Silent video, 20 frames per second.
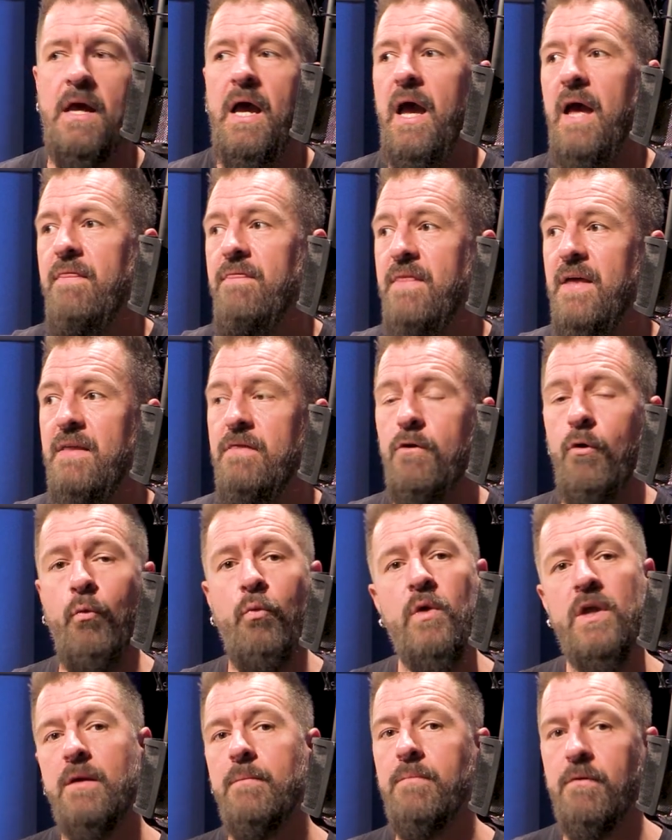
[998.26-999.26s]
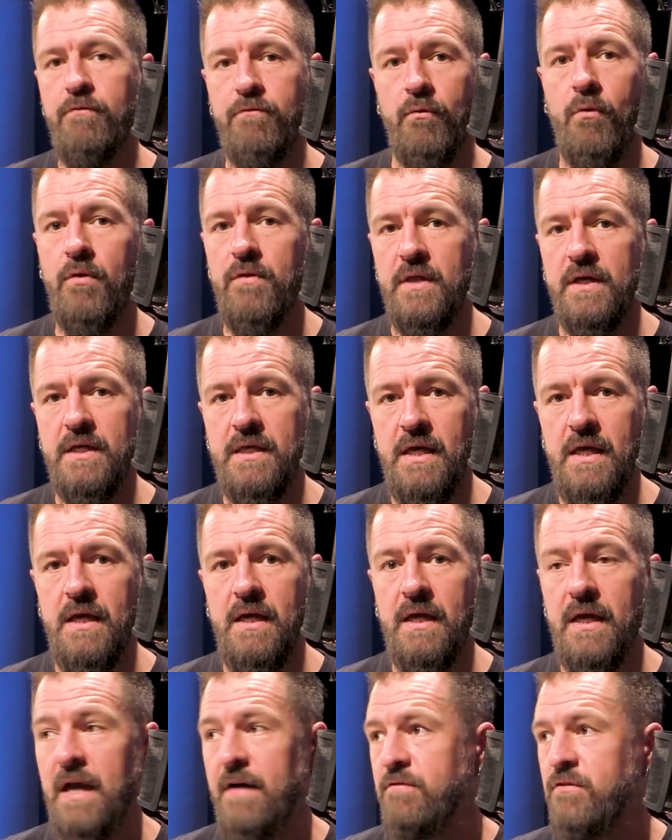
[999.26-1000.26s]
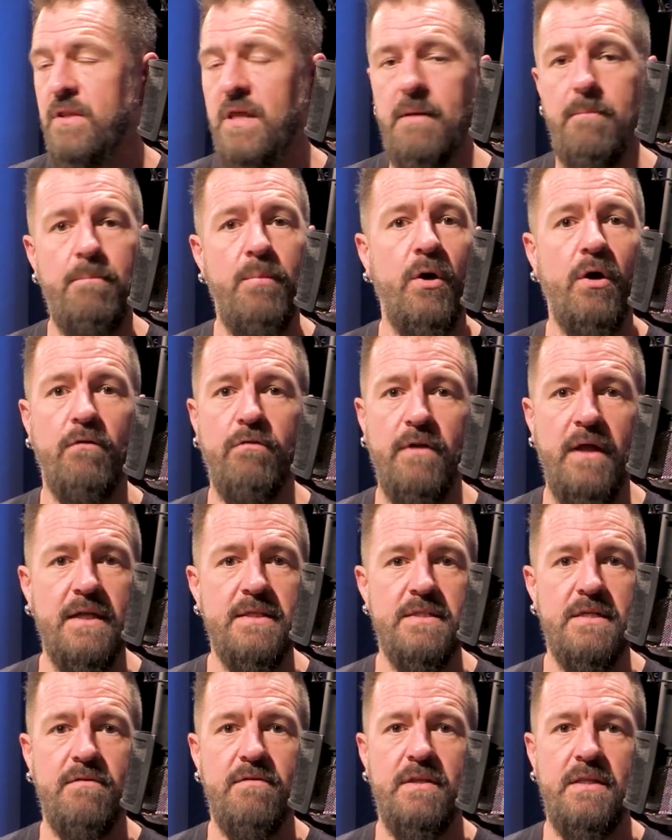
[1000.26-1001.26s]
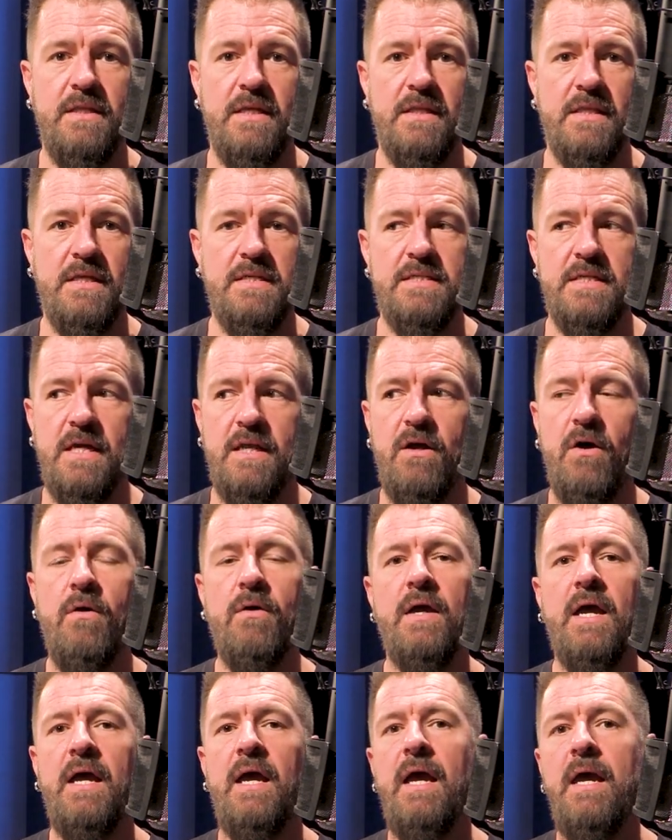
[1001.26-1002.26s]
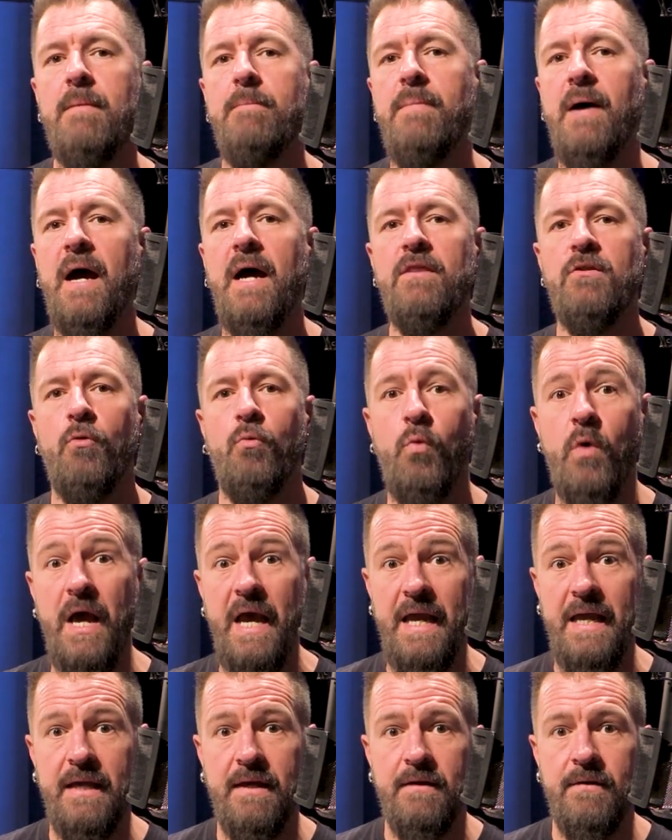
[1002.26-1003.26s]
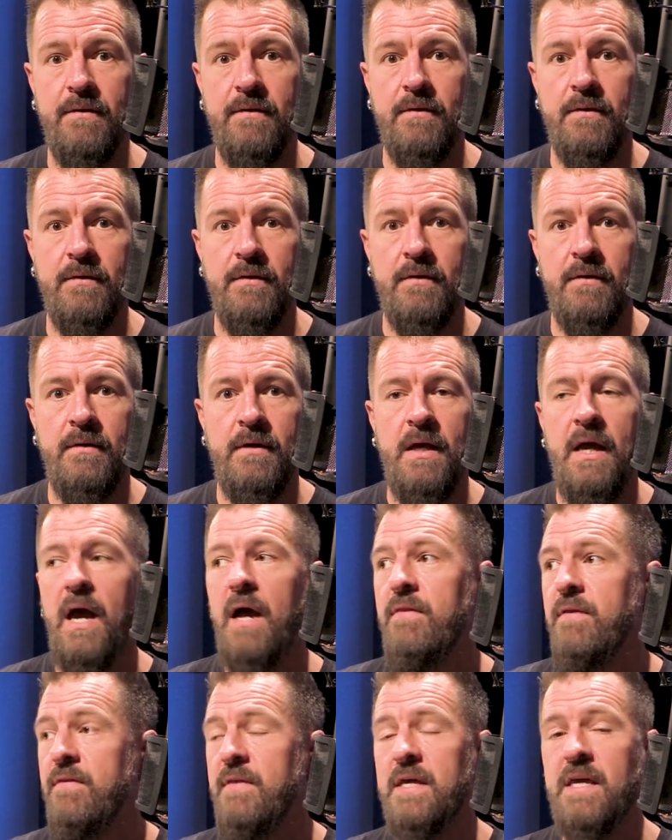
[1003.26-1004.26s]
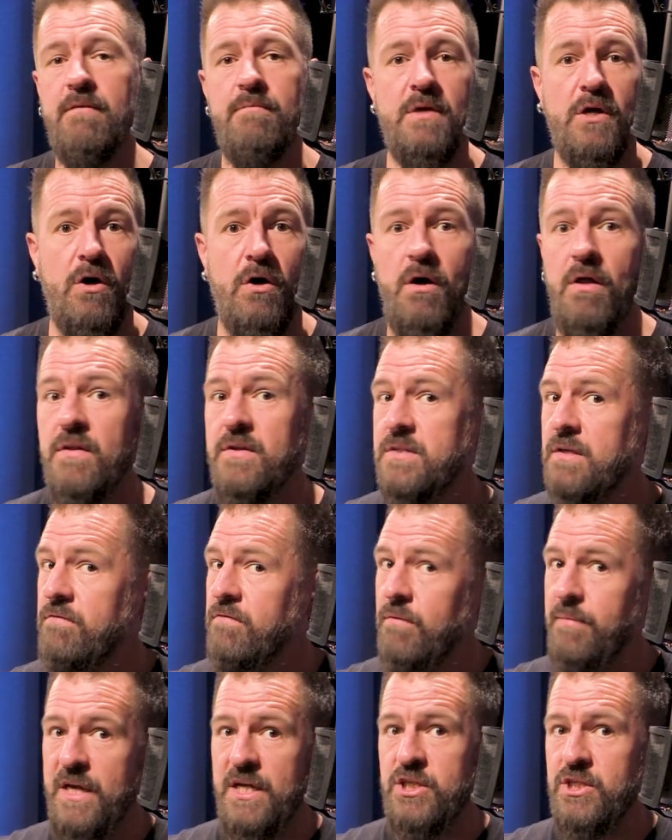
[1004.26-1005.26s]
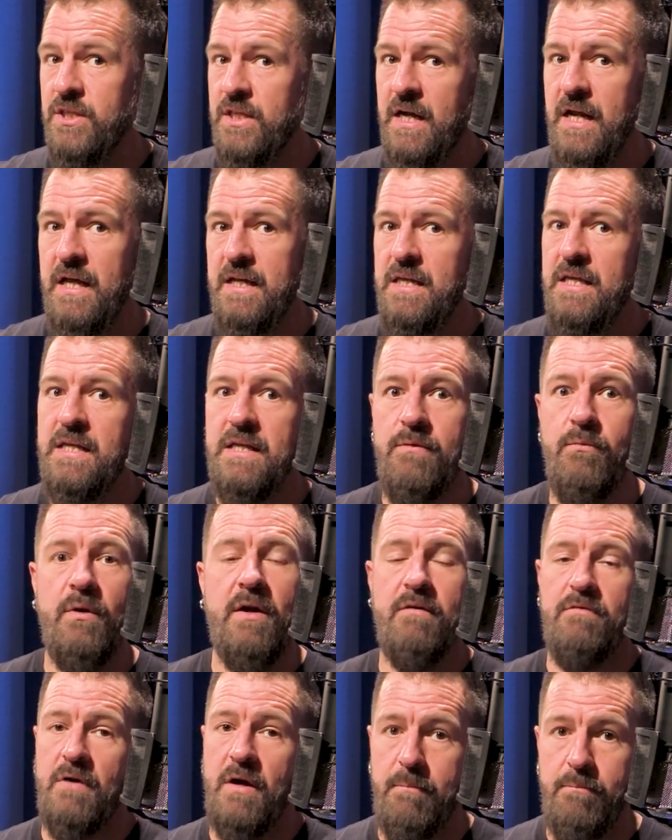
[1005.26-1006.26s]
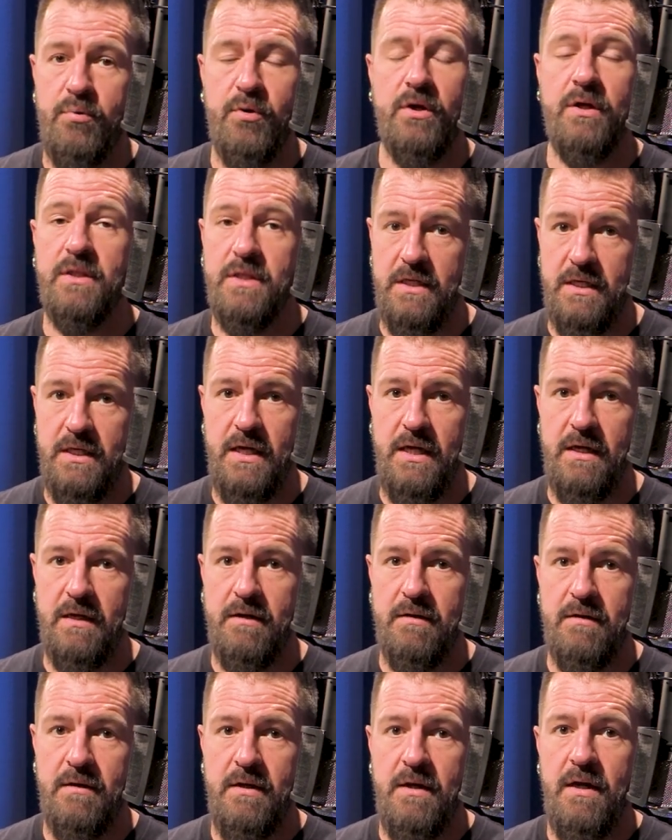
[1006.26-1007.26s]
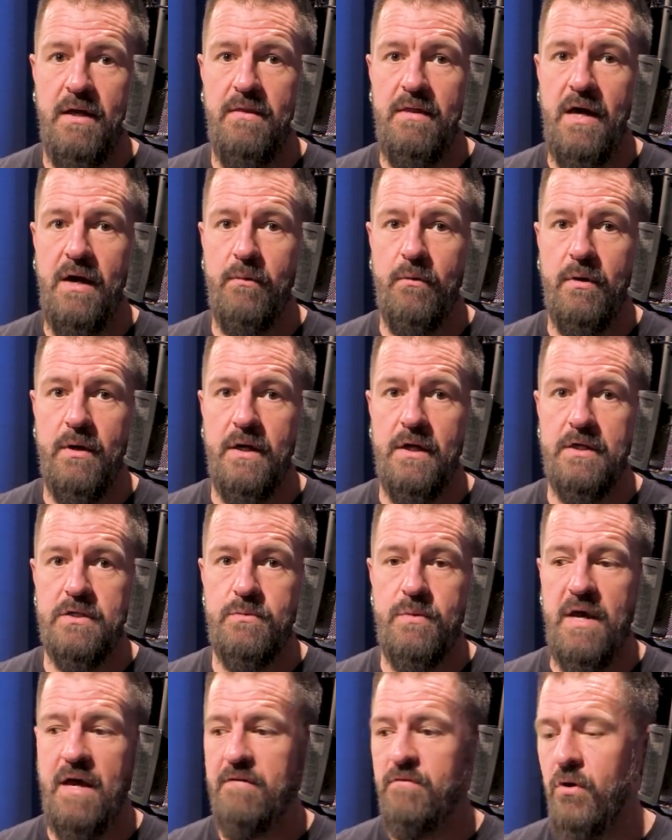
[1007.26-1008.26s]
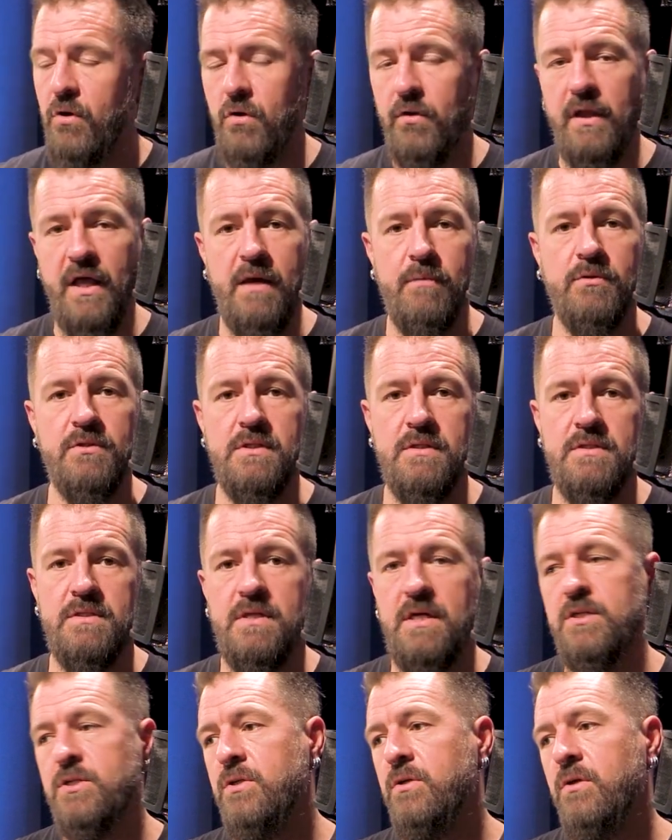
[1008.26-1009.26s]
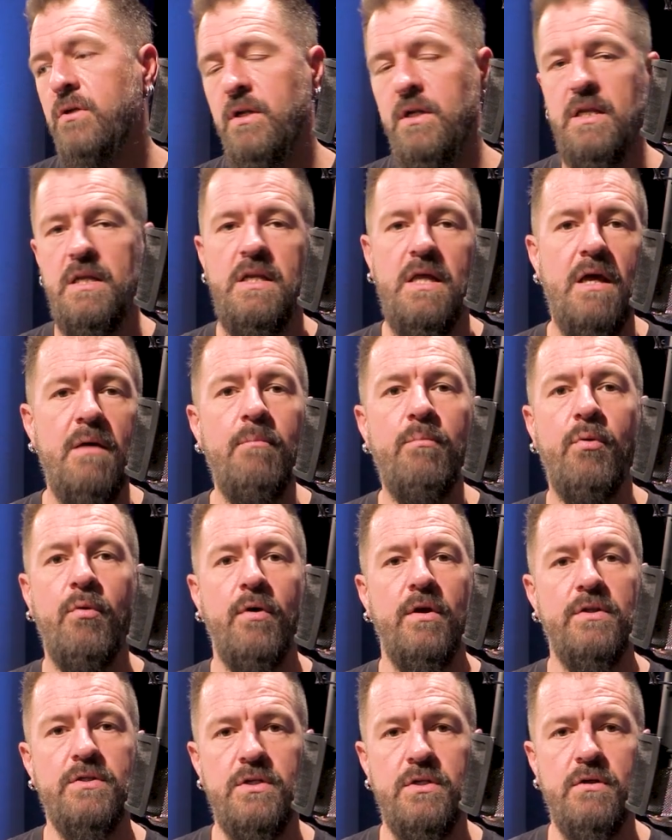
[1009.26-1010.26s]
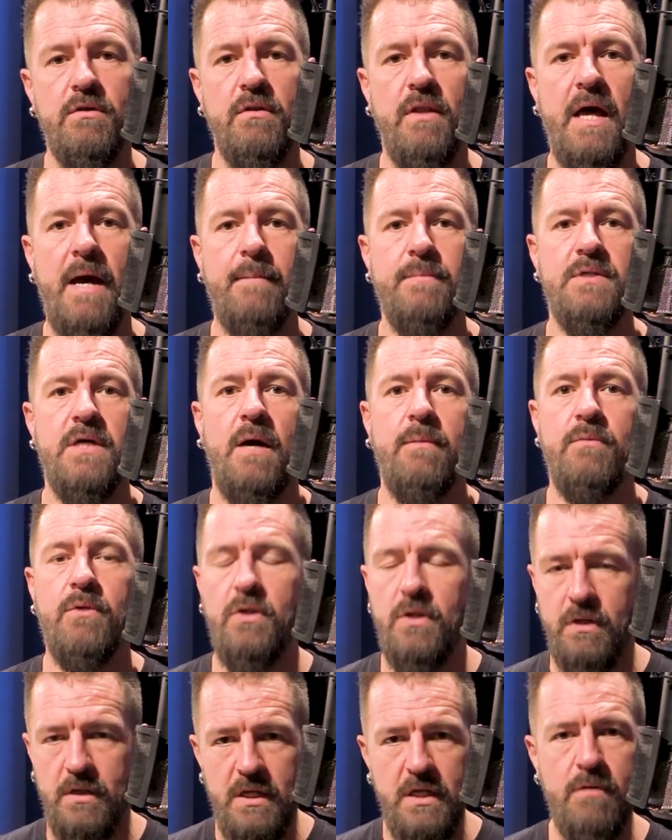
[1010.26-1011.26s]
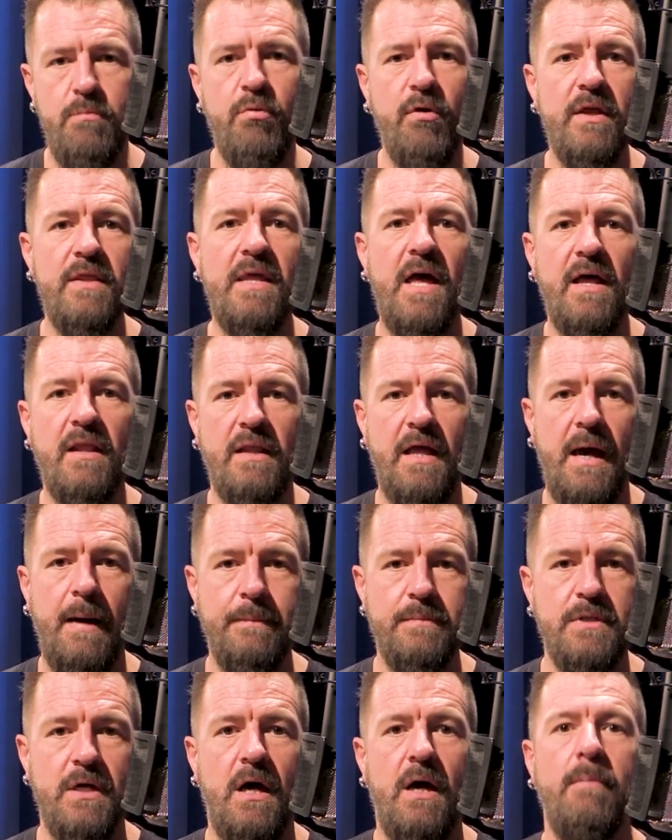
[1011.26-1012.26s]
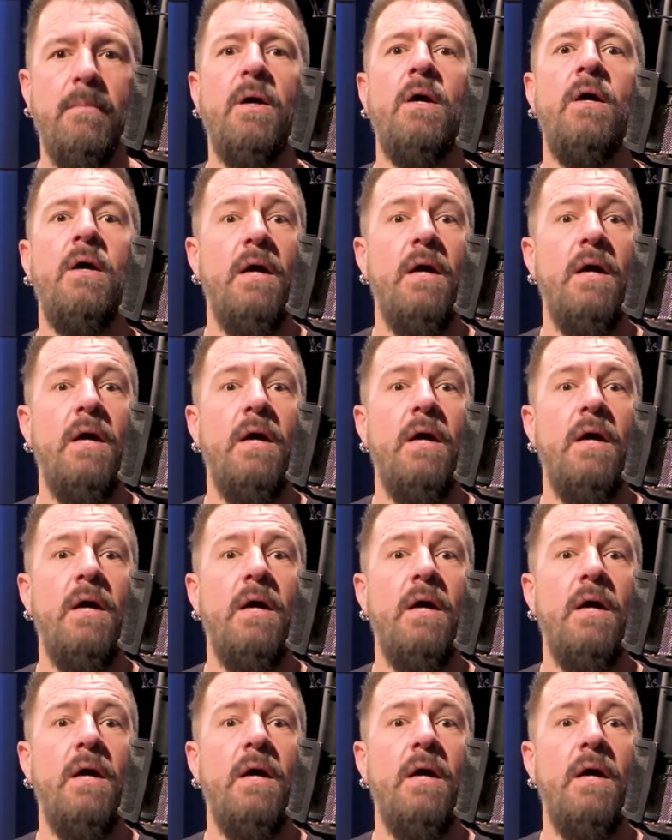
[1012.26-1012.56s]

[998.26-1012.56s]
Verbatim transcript: And then the week before the gig, after they'd booked flights and everything, they said, okay, hey, by the way. And then they give me all this information that I needed whenever I booked the gig. And that was, we have a whole Ableton session. You're going to need to import it to your laptop. You're going to need to bring that laptop,